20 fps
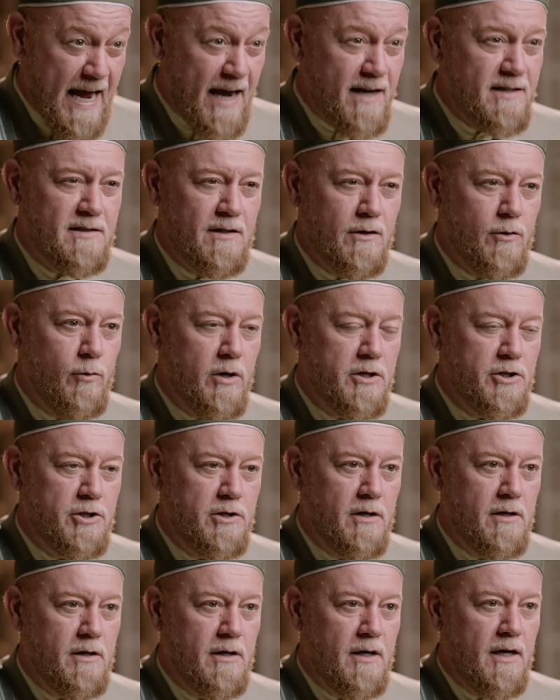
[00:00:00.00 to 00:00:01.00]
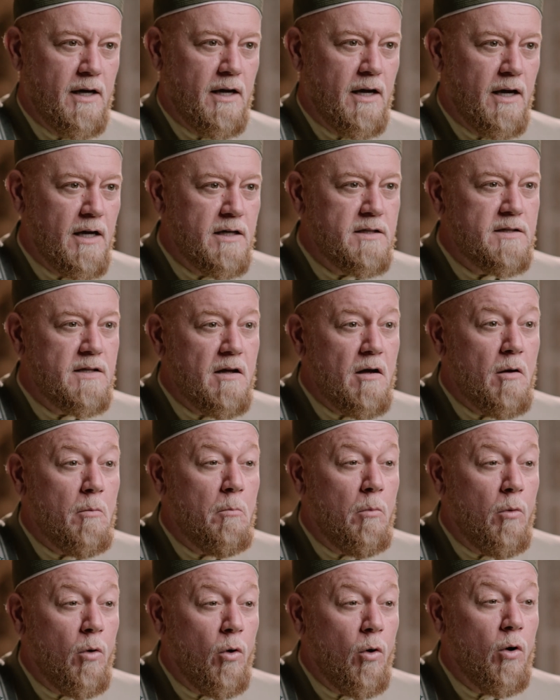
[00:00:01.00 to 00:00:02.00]
ask the question, is there
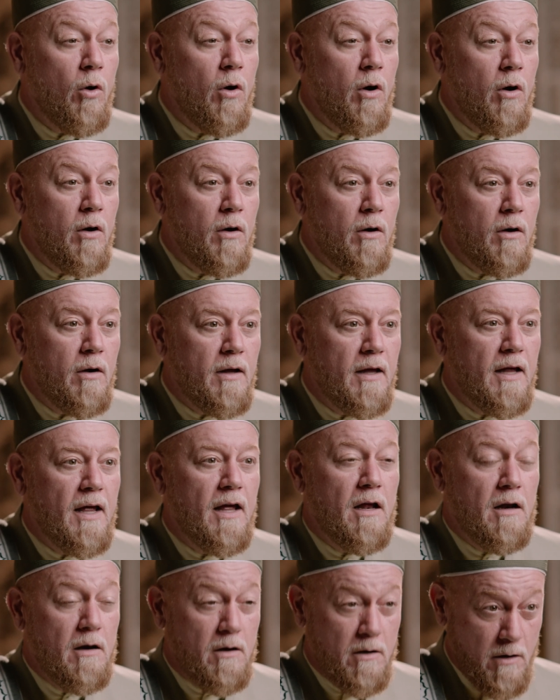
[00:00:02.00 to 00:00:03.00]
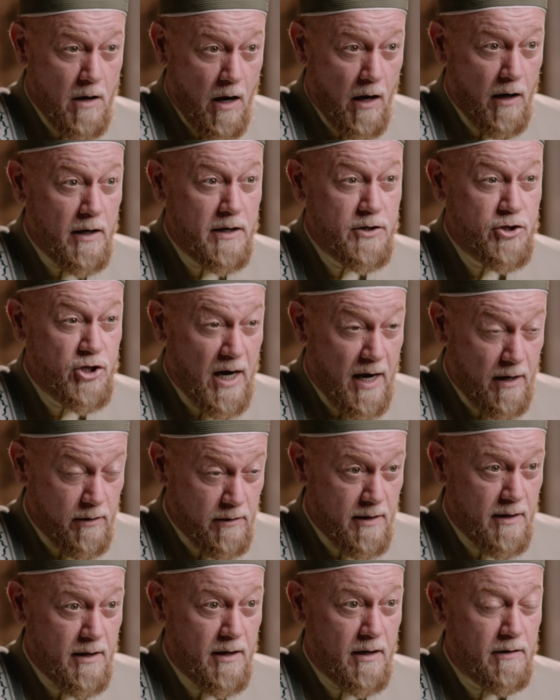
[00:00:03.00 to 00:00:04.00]
more knowledge
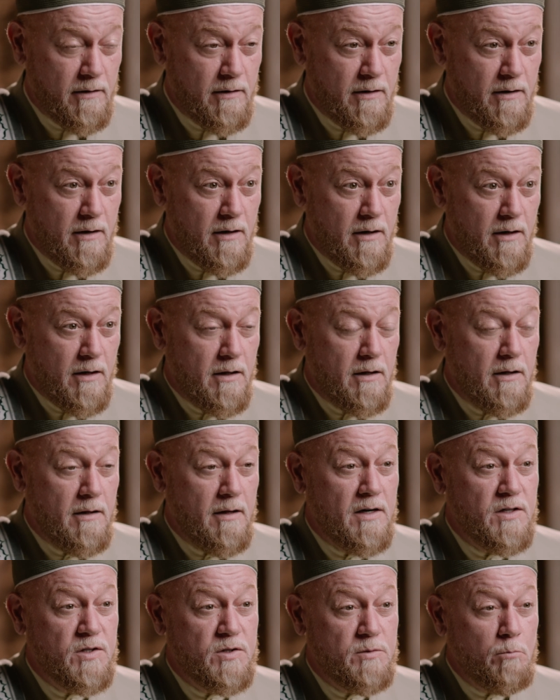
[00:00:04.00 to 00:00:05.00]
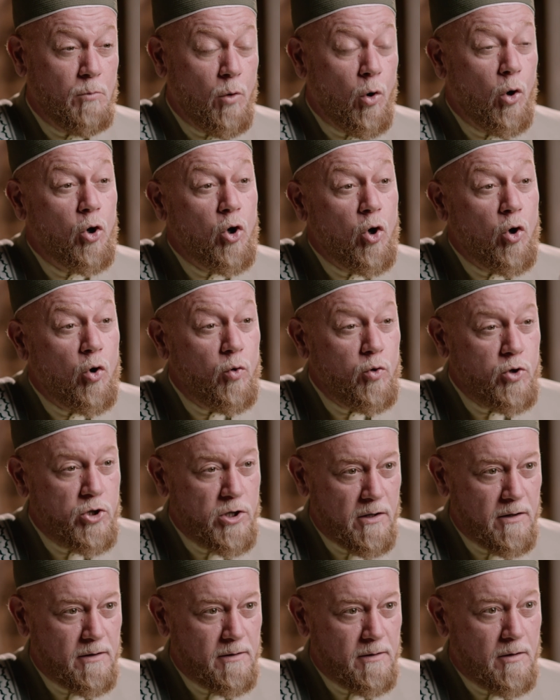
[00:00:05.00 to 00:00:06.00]
out there that is more
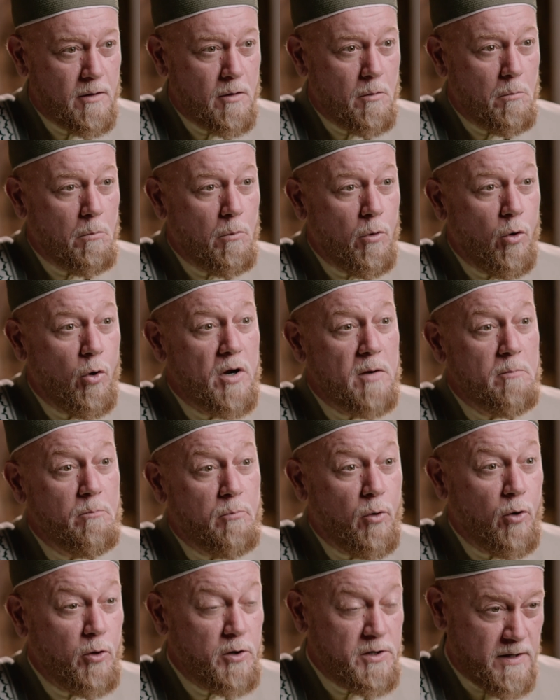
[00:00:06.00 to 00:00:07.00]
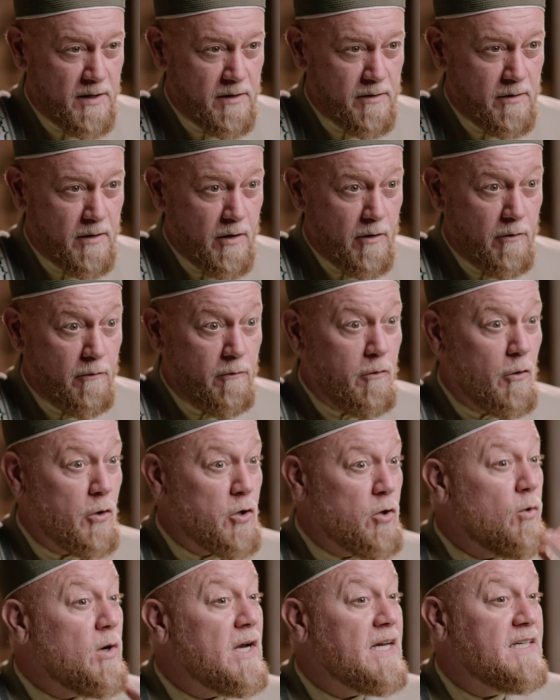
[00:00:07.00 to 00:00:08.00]
crucial, more important for
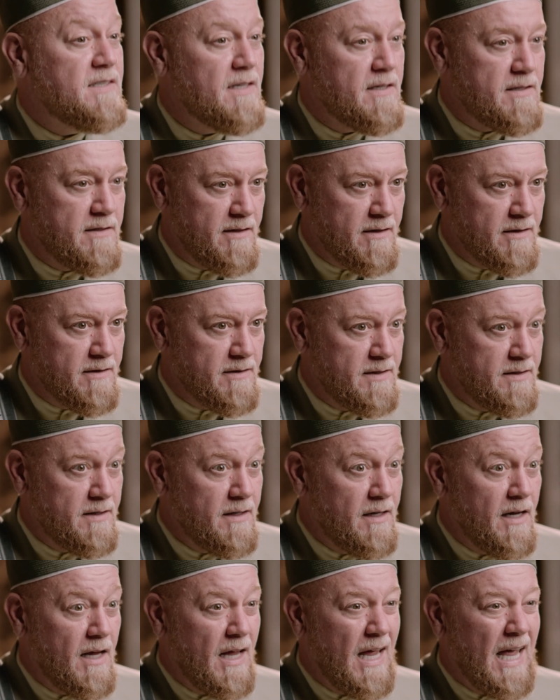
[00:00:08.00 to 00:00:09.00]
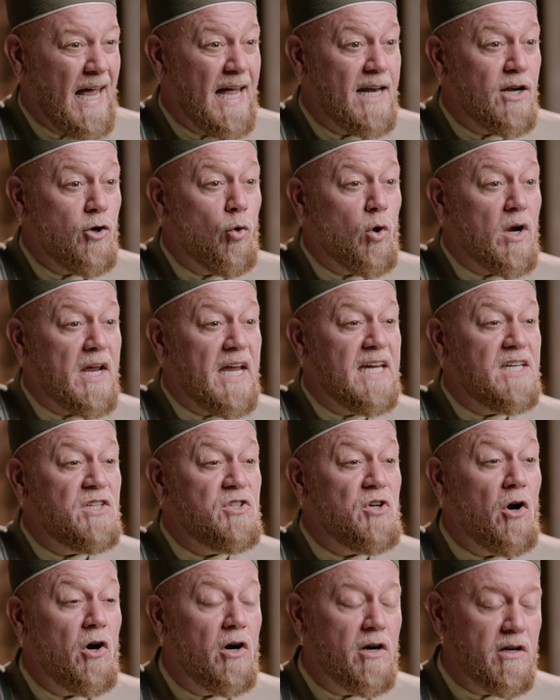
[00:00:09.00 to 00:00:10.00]
your existence and your
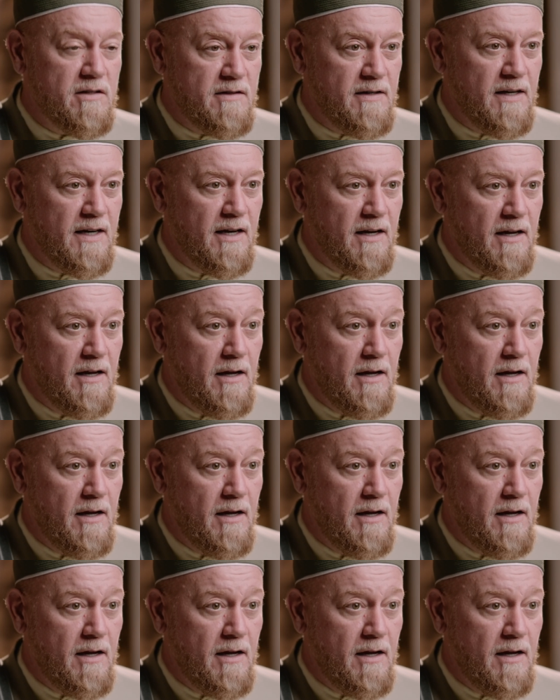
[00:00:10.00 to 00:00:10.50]
eternity